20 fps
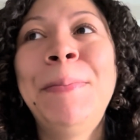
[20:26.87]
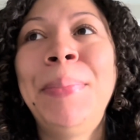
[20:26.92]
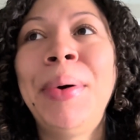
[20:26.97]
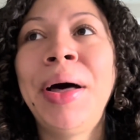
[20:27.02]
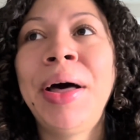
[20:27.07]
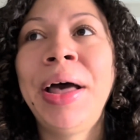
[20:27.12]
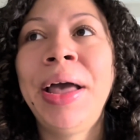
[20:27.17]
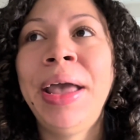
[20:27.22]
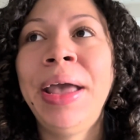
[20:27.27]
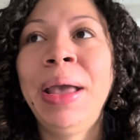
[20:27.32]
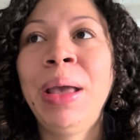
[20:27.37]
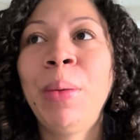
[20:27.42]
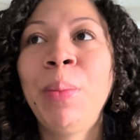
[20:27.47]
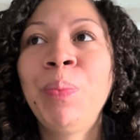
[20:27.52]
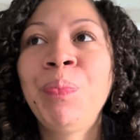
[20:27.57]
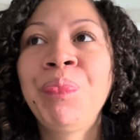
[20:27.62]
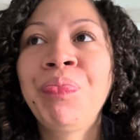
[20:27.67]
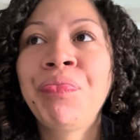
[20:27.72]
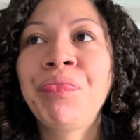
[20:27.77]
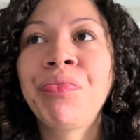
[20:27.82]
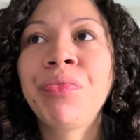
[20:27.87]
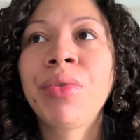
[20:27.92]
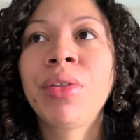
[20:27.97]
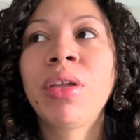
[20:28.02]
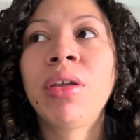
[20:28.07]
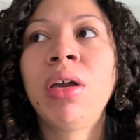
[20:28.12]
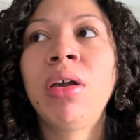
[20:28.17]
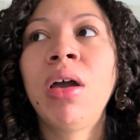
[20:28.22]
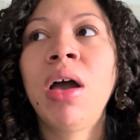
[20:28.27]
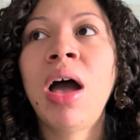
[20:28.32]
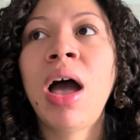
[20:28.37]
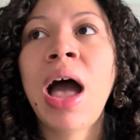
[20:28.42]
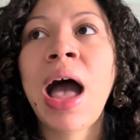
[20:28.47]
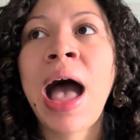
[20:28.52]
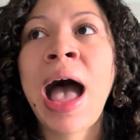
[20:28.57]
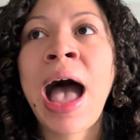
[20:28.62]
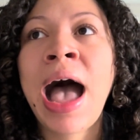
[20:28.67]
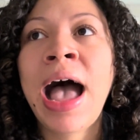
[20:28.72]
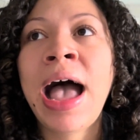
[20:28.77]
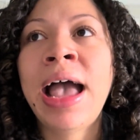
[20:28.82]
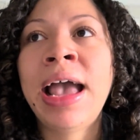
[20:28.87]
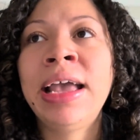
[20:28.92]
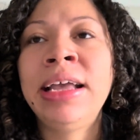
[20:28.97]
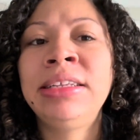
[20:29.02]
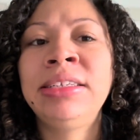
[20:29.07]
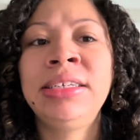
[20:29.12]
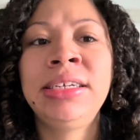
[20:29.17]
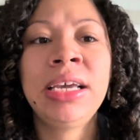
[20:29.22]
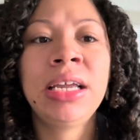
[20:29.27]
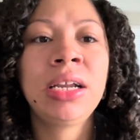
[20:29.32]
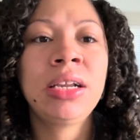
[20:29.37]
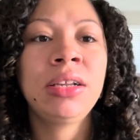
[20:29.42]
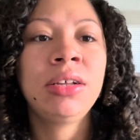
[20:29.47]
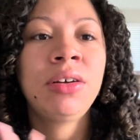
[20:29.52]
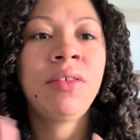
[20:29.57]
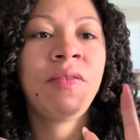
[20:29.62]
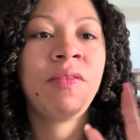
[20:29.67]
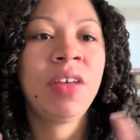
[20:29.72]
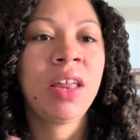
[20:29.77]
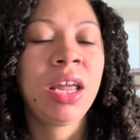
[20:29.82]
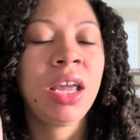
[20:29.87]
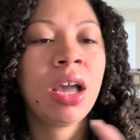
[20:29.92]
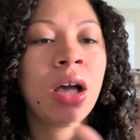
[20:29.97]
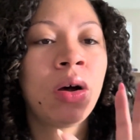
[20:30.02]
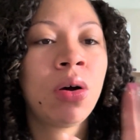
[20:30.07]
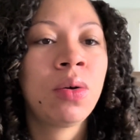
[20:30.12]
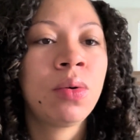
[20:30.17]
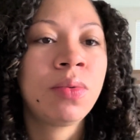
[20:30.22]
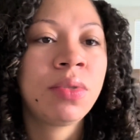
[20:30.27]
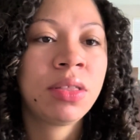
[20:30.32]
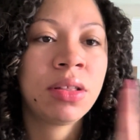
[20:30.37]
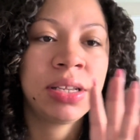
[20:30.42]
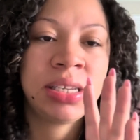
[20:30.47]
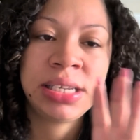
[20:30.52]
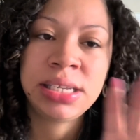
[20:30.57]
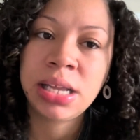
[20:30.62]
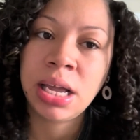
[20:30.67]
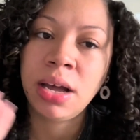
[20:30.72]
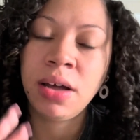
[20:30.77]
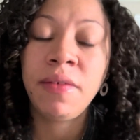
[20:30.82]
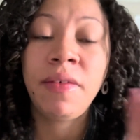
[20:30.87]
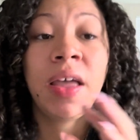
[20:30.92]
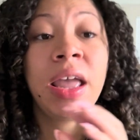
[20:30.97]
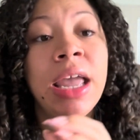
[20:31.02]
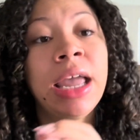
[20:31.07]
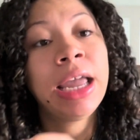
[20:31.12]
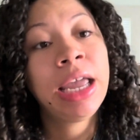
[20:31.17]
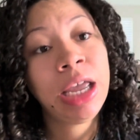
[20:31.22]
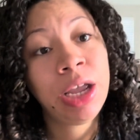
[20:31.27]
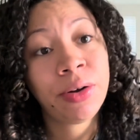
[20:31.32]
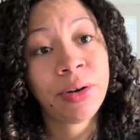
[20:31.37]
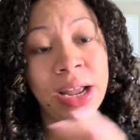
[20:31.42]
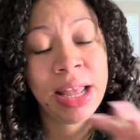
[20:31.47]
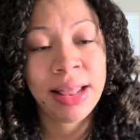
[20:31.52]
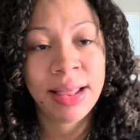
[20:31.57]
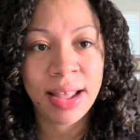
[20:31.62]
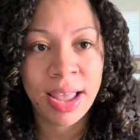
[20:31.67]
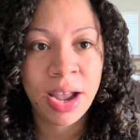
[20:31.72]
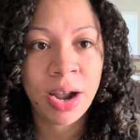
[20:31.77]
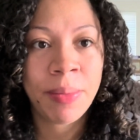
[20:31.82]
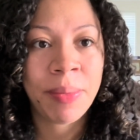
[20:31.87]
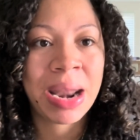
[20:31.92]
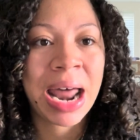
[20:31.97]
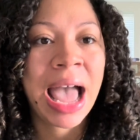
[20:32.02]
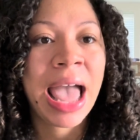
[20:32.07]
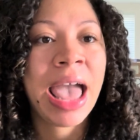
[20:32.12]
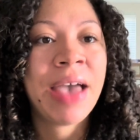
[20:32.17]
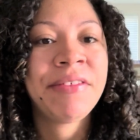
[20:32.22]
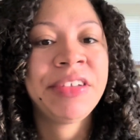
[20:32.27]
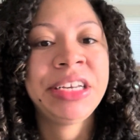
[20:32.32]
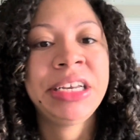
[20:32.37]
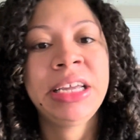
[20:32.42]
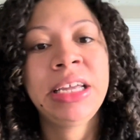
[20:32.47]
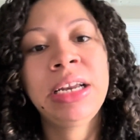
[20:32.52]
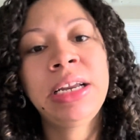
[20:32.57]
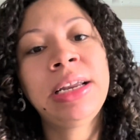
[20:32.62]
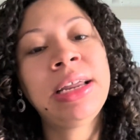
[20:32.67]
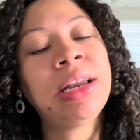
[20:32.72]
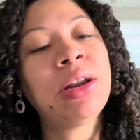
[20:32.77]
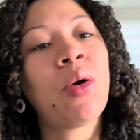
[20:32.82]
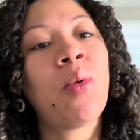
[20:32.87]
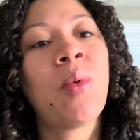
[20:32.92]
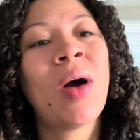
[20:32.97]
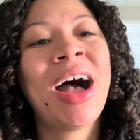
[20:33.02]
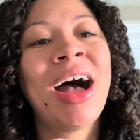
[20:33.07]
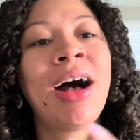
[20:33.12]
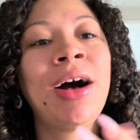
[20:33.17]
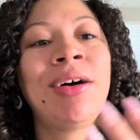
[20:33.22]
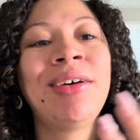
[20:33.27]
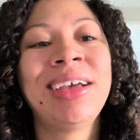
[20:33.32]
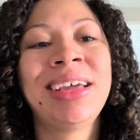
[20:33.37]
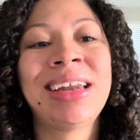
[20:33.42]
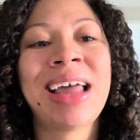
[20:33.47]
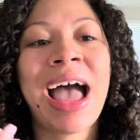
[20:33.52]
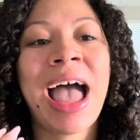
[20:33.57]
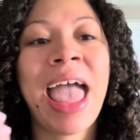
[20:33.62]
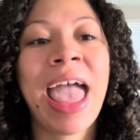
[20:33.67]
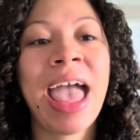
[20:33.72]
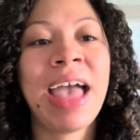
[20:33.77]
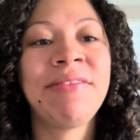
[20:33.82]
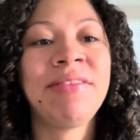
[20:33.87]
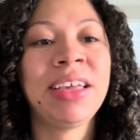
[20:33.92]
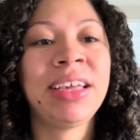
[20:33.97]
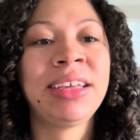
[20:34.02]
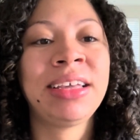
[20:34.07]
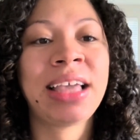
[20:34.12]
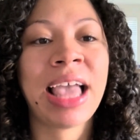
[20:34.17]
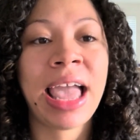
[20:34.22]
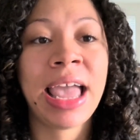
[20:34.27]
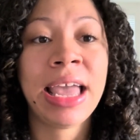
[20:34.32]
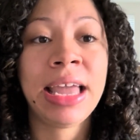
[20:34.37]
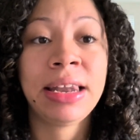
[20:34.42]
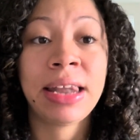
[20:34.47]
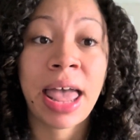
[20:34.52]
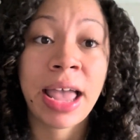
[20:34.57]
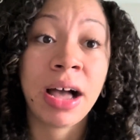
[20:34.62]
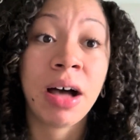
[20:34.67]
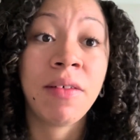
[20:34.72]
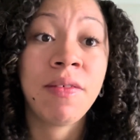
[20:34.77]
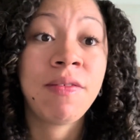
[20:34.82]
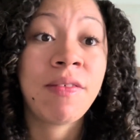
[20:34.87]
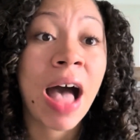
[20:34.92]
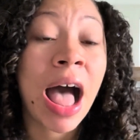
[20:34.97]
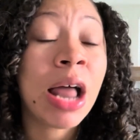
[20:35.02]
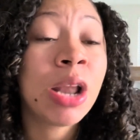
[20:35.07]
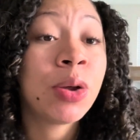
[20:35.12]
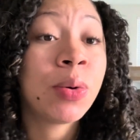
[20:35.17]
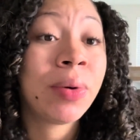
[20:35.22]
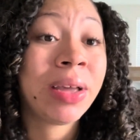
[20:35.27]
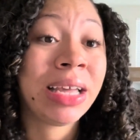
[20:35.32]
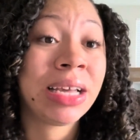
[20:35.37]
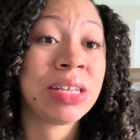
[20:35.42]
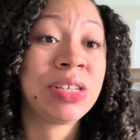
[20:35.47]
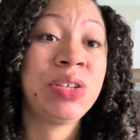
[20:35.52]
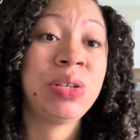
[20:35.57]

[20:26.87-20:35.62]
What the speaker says: But I did a little video stuff here and there, but I haven't did it in a while, and I haven't gained like a following.